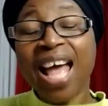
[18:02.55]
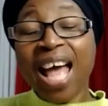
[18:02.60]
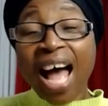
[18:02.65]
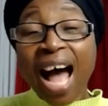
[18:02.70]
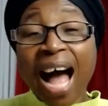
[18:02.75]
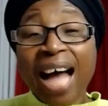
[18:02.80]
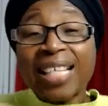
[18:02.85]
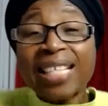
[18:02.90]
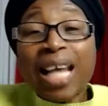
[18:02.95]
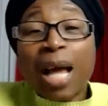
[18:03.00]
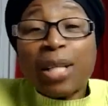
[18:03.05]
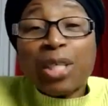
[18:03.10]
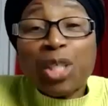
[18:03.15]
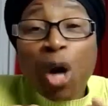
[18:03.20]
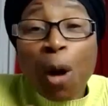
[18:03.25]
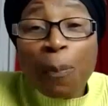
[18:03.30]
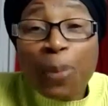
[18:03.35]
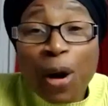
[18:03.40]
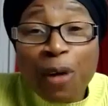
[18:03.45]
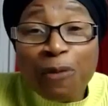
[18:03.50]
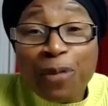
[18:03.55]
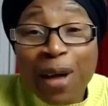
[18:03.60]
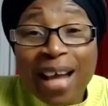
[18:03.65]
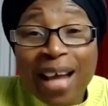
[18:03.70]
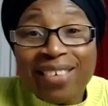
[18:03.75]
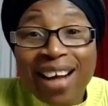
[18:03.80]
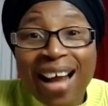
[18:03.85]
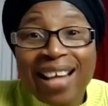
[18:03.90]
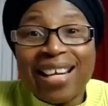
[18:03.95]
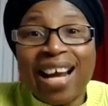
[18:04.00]
And the young
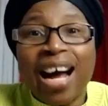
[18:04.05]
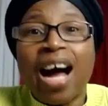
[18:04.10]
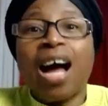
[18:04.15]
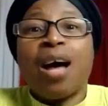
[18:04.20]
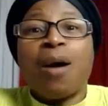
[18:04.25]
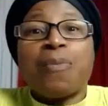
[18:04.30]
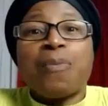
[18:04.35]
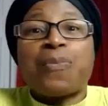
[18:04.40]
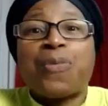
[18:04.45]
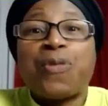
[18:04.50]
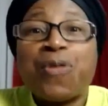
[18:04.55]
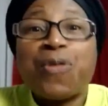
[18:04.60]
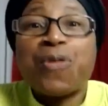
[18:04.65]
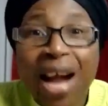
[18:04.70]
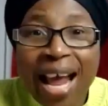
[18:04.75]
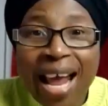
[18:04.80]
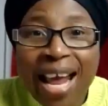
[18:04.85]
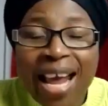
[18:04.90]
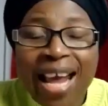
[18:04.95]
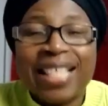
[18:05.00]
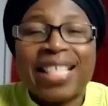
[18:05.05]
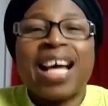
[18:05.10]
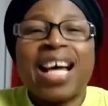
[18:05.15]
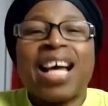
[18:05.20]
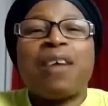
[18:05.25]
prophet right now prayed,